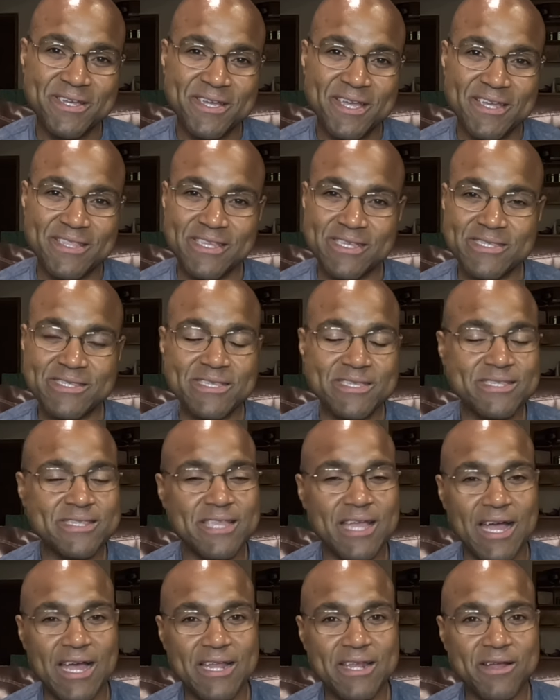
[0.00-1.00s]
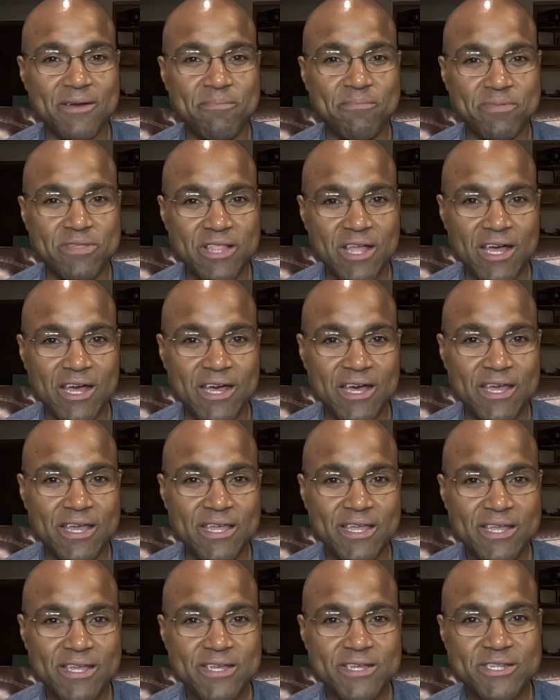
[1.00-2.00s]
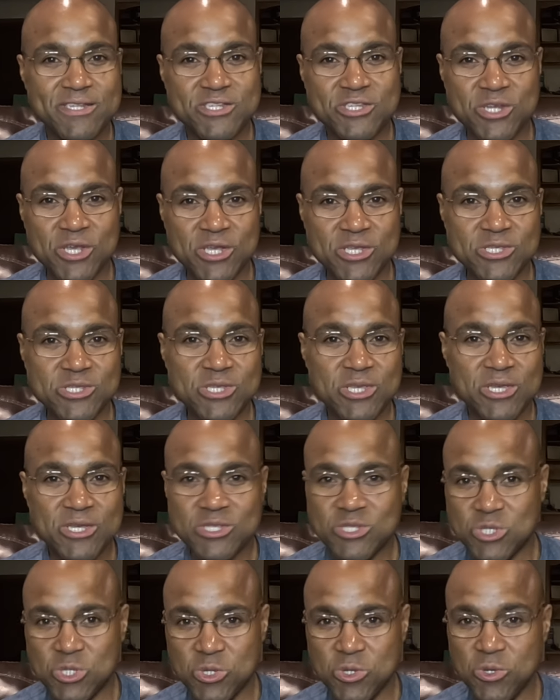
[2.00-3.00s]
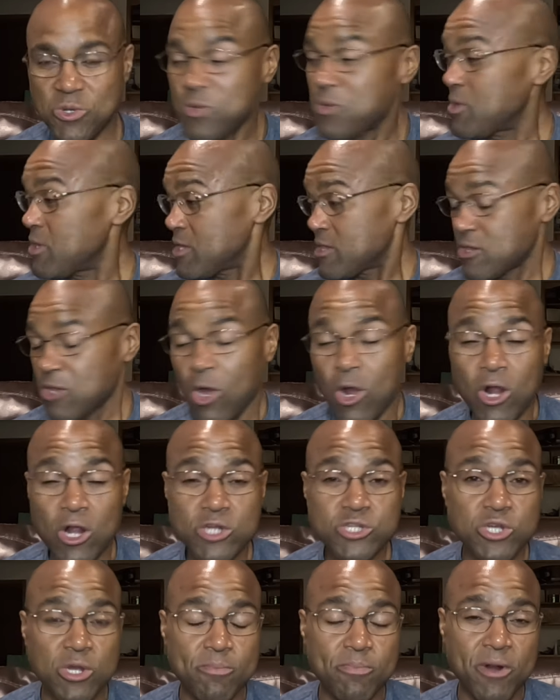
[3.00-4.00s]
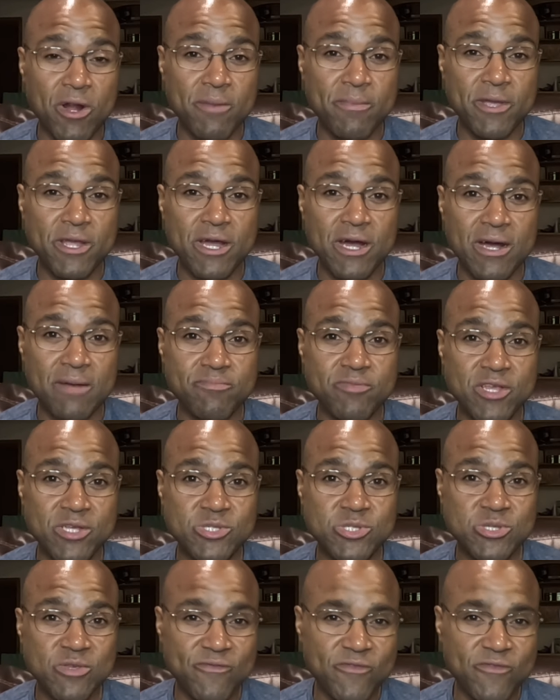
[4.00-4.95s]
And this does not apply just to large apartment complexes.